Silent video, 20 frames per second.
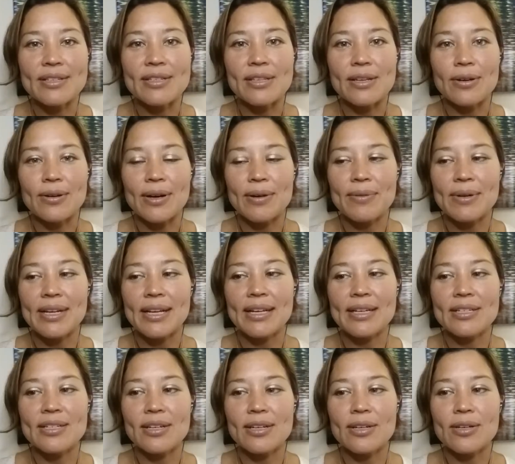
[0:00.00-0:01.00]
So I went ahead
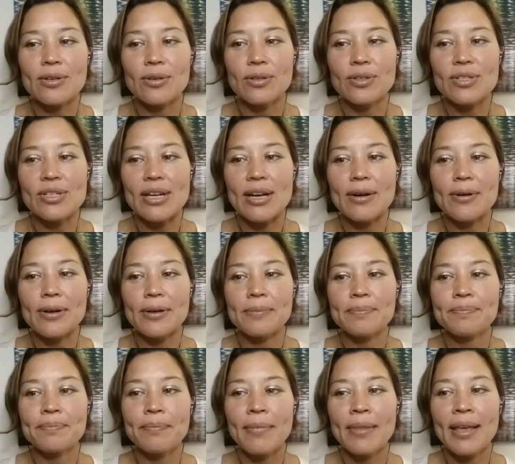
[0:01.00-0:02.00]
and took a cold shower.
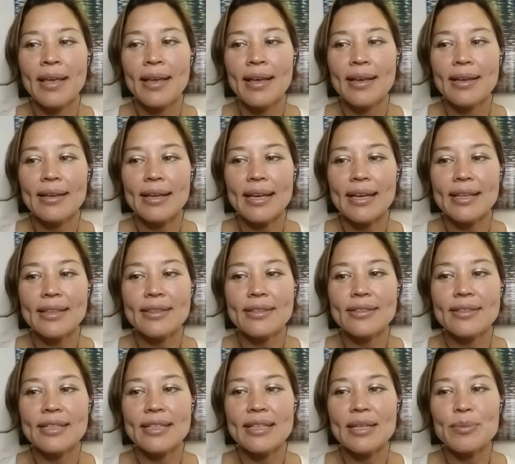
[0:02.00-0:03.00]

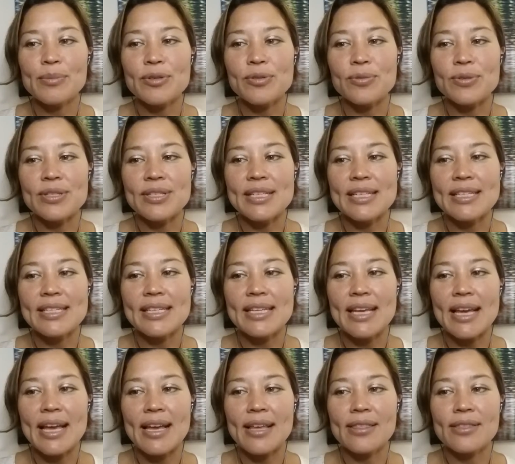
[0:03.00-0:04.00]
8:30 numbers were
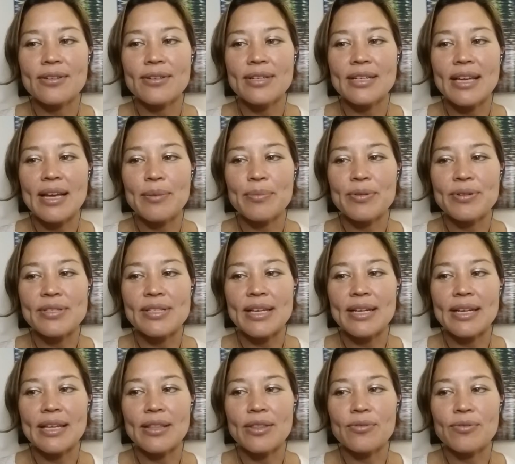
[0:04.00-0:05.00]
68,
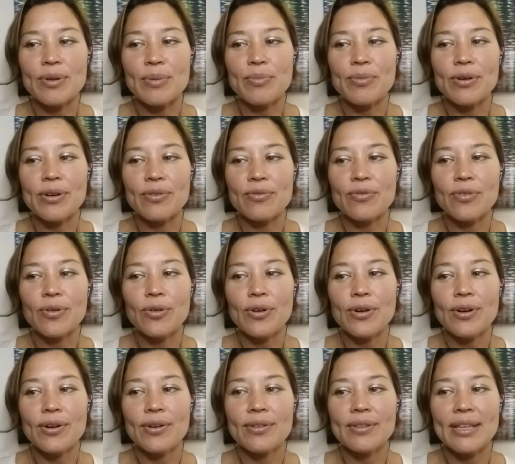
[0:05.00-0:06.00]
38%, and
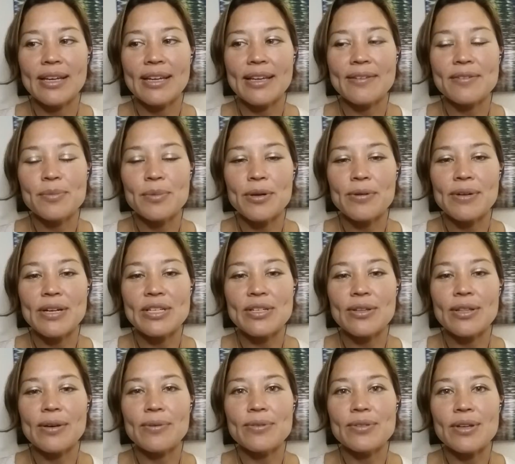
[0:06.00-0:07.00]
3.4. That gives me a
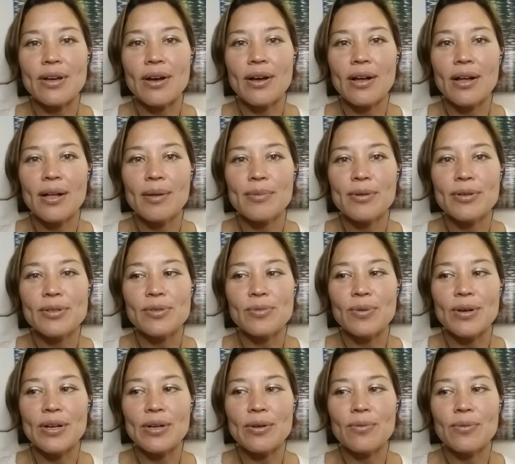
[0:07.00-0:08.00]
ratio that was almost
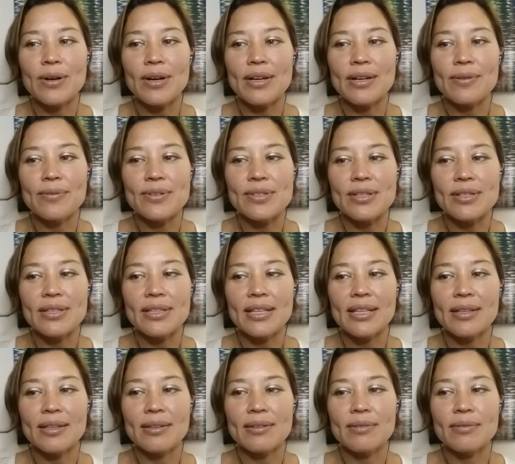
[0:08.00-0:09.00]
1 to 1. It was a
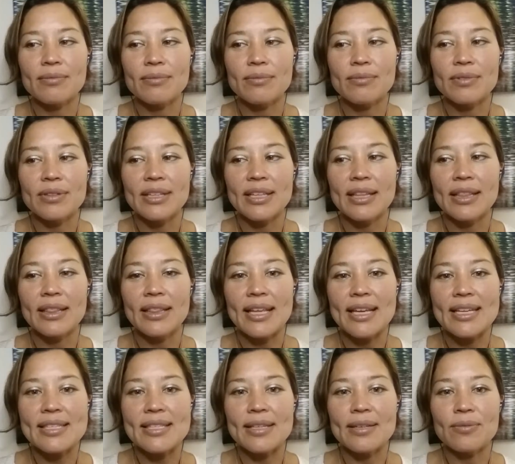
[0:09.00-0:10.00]
little
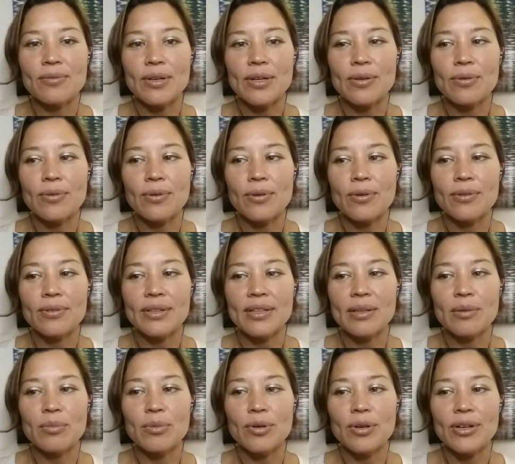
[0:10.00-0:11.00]
less than 1 to, or a
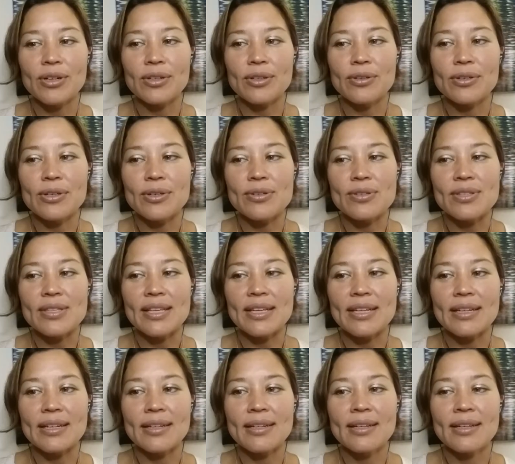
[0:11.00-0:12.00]
little more glucose
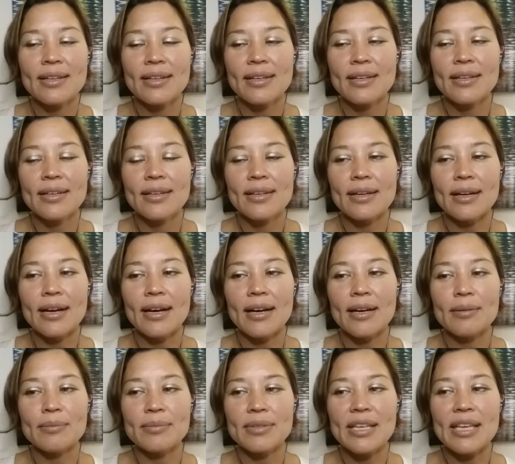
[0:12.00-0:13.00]
than
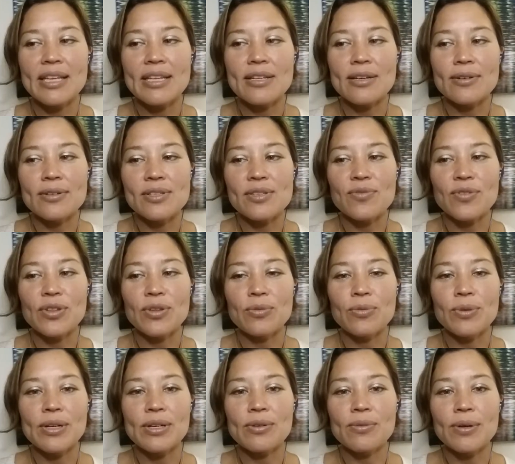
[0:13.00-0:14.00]
ketones for the
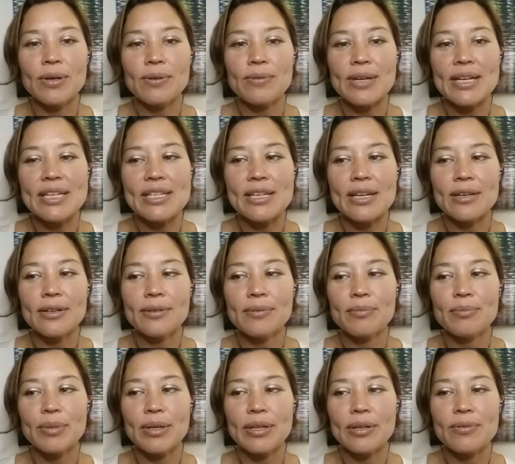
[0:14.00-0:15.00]
1 to 1 ratio,
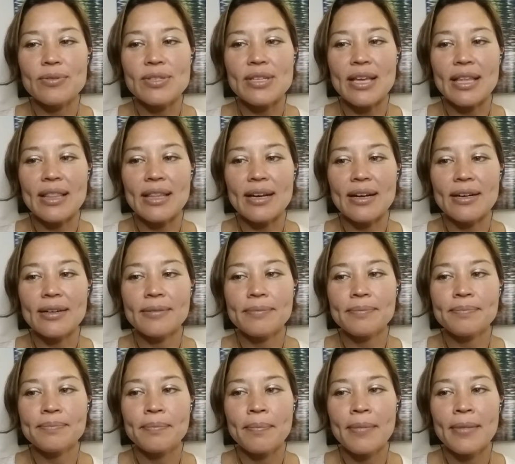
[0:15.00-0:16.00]
but it was getting there.
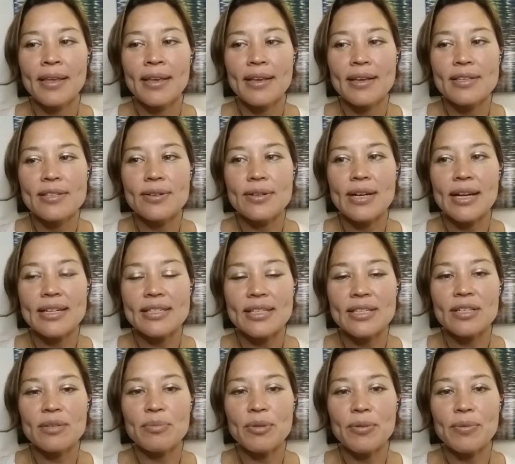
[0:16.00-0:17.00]
So it
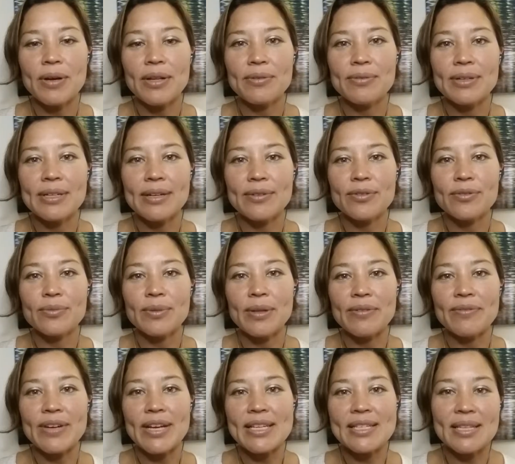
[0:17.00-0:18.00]
actually took me a while to recover from
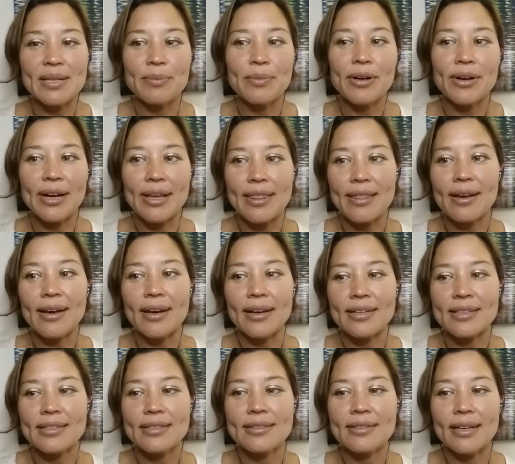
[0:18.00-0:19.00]
that fasting bar, I
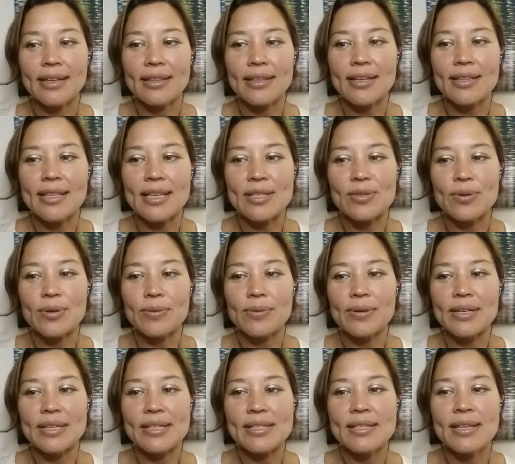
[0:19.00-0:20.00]
thought. I thought that's what it
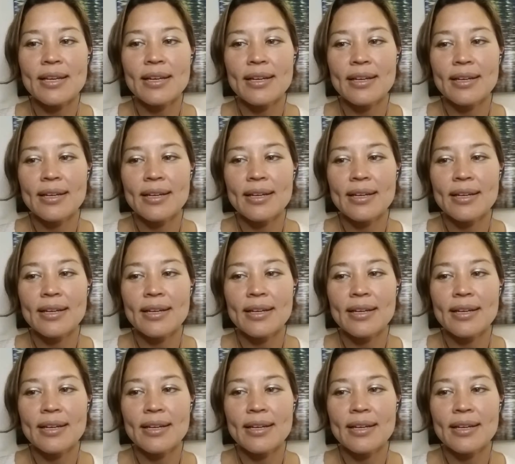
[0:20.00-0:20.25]
was.